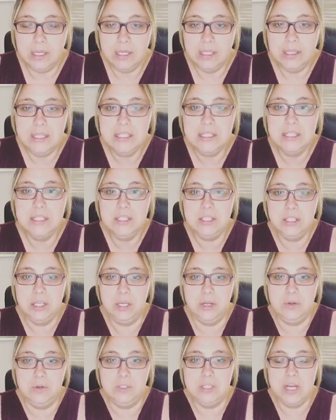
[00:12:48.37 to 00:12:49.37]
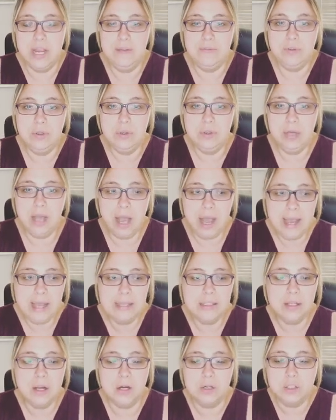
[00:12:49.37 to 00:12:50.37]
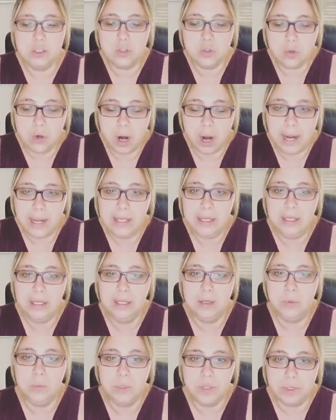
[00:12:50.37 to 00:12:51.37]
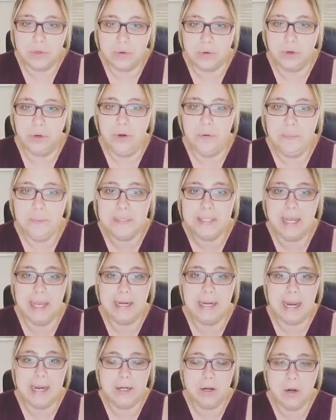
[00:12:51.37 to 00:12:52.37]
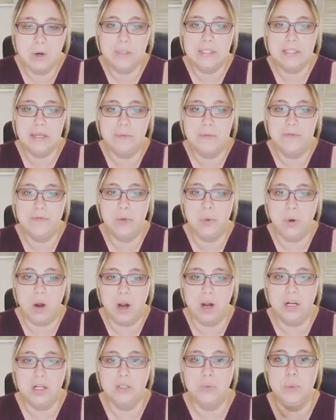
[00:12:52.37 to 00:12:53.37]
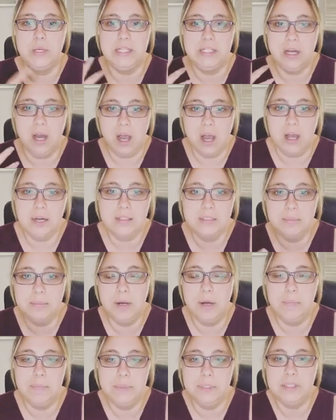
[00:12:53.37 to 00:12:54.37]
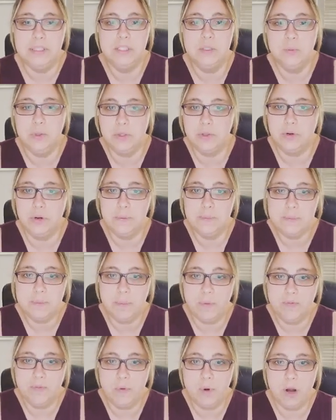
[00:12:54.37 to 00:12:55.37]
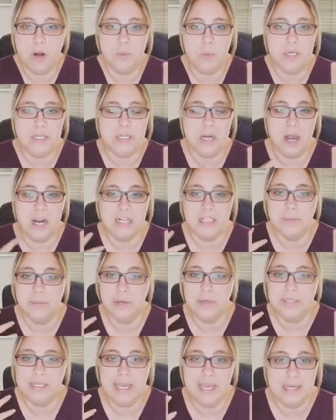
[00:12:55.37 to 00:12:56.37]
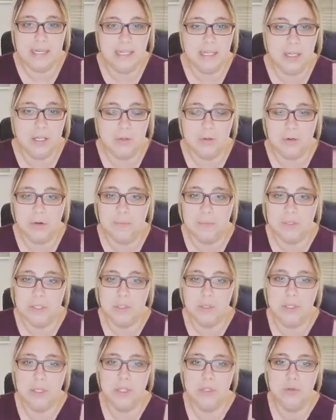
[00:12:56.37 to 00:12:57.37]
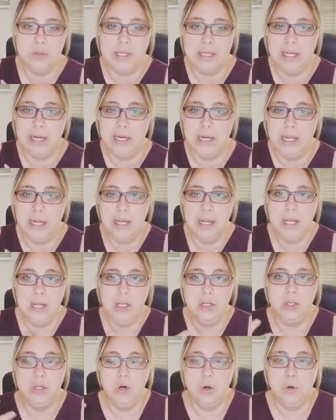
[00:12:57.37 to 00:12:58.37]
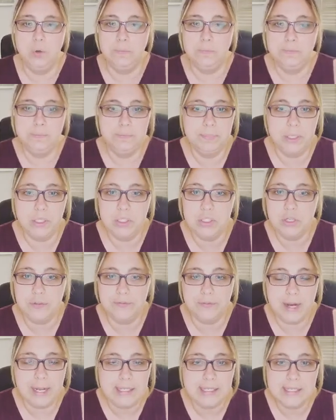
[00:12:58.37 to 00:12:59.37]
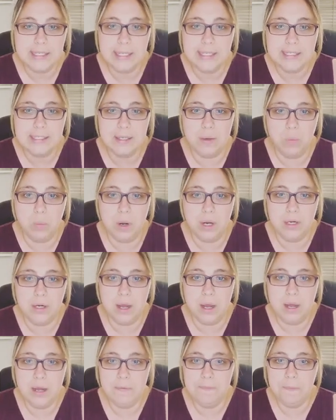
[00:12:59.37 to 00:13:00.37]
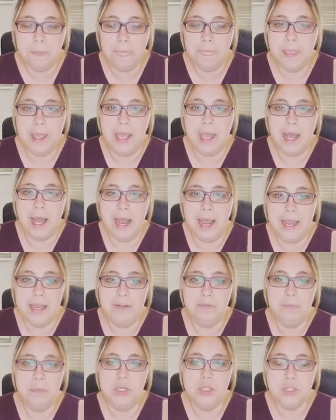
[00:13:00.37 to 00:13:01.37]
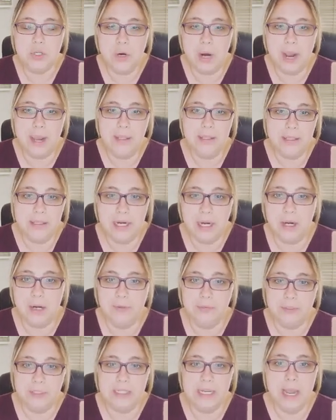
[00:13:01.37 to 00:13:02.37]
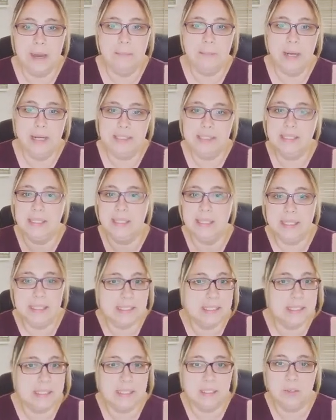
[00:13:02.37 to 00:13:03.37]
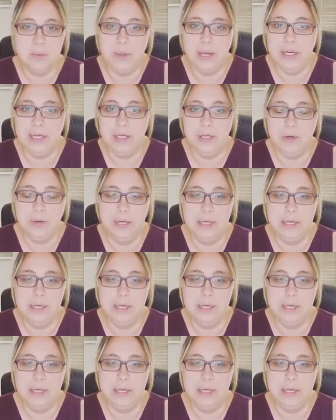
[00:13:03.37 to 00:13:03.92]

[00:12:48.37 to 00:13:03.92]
This is huge. If you guys are trying with groups, and I know some of you are because we talked about building with groups before, and we talked about getting in groups so that you can, build your friends list and whatnot. I have been trial and error for 10 months, and this is the way to do